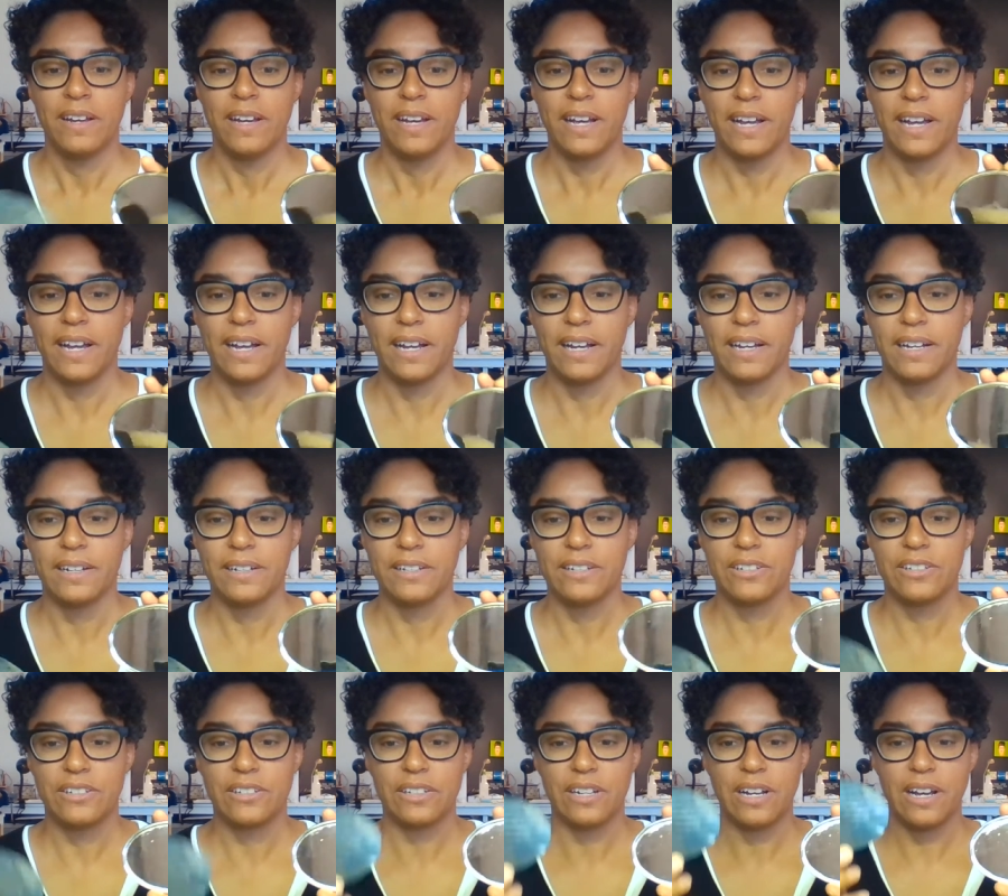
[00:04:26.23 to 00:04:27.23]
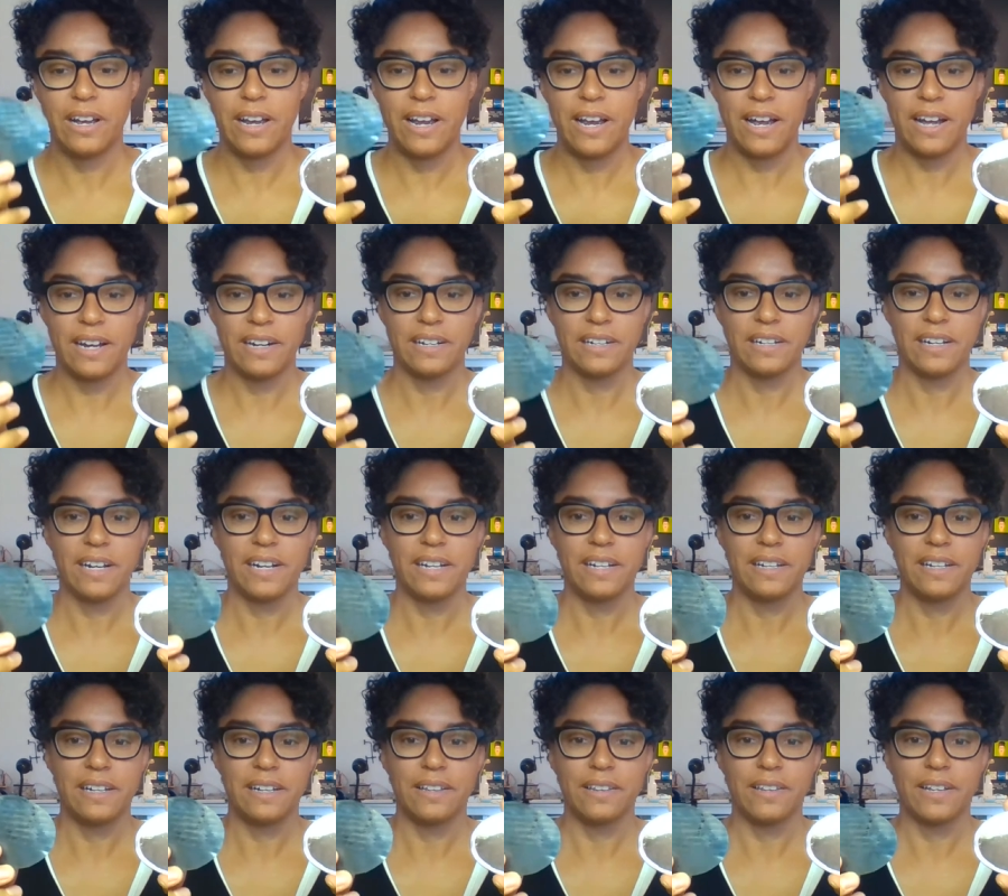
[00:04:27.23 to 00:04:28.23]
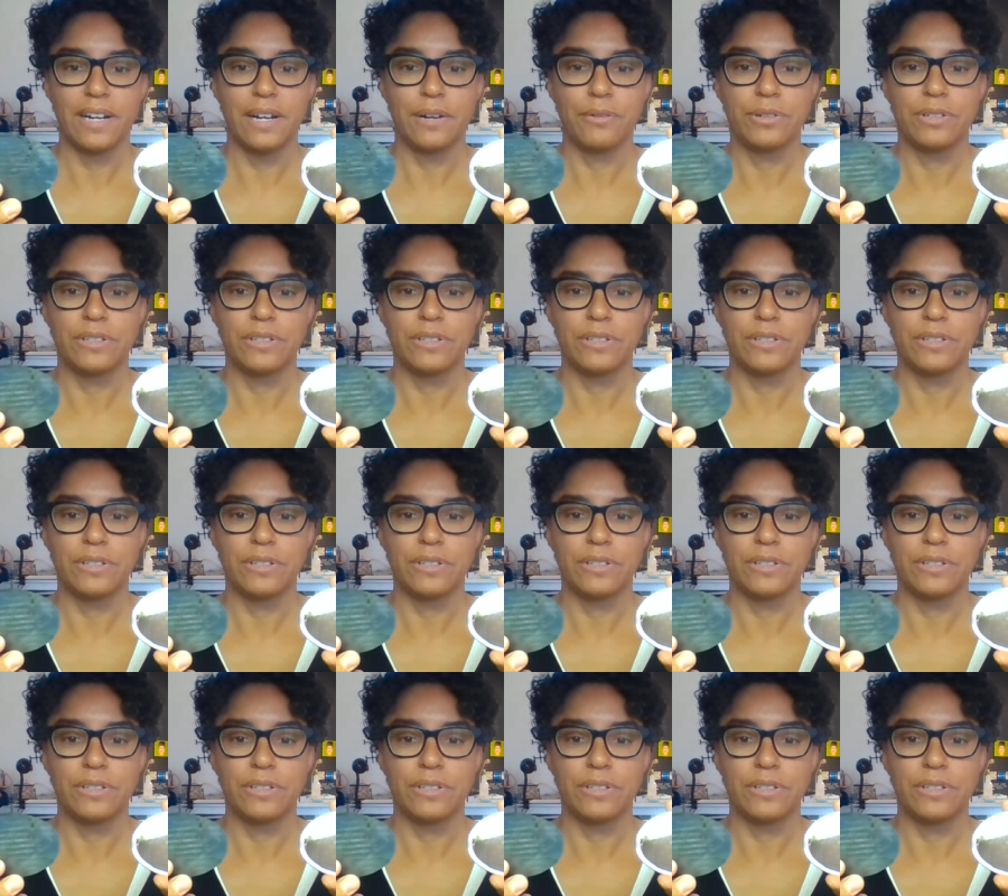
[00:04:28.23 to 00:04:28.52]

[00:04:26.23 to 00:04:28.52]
And I had an idea that I